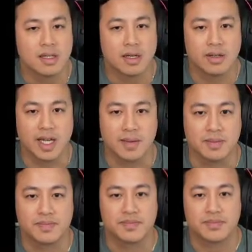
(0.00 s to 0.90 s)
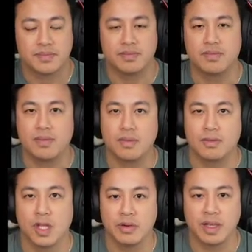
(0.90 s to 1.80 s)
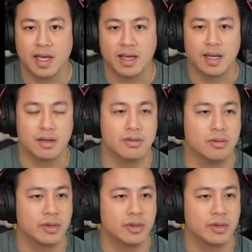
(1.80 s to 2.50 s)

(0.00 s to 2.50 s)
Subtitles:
Okay, knowing that now,